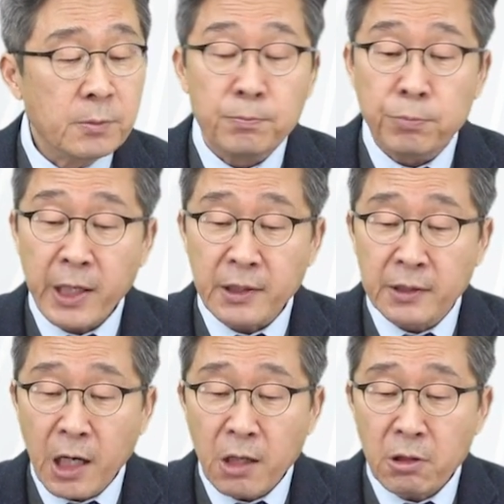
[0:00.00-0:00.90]

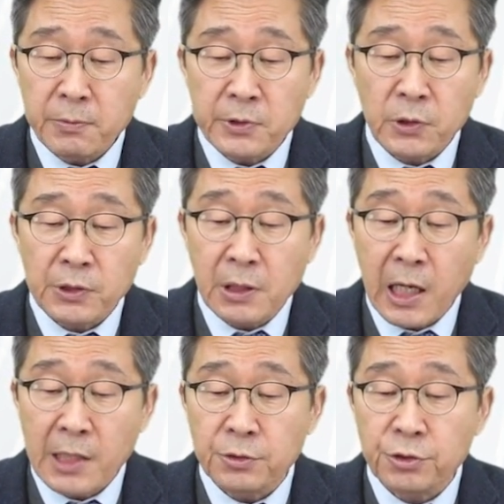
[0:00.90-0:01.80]
breakdown of such
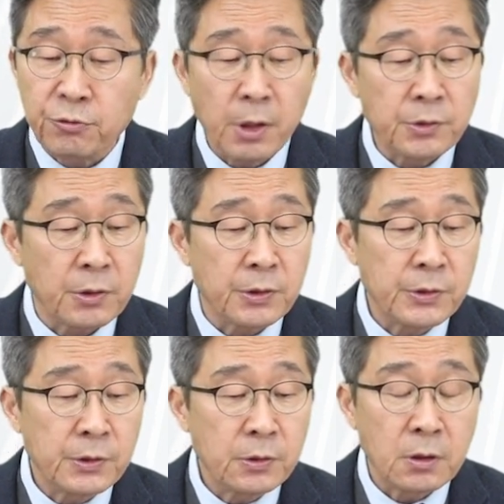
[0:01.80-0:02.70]
large
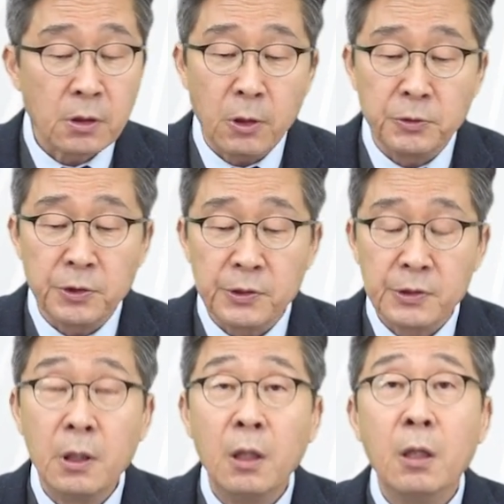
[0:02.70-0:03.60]
structures causes
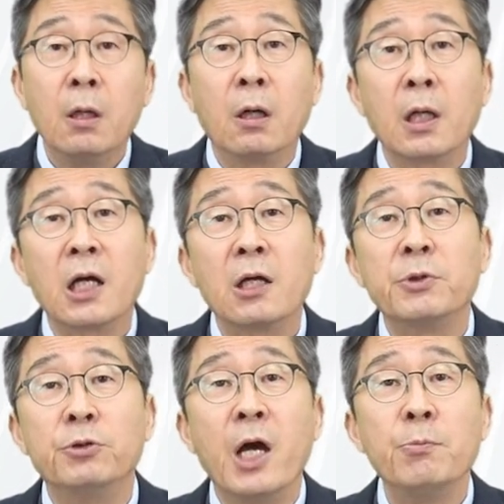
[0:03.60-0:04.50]
a lot
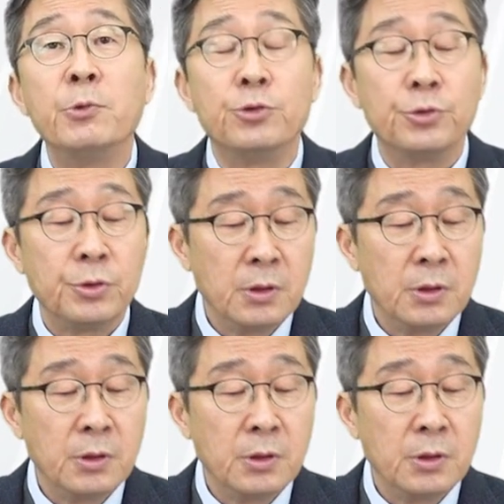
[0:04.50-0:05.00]
of damage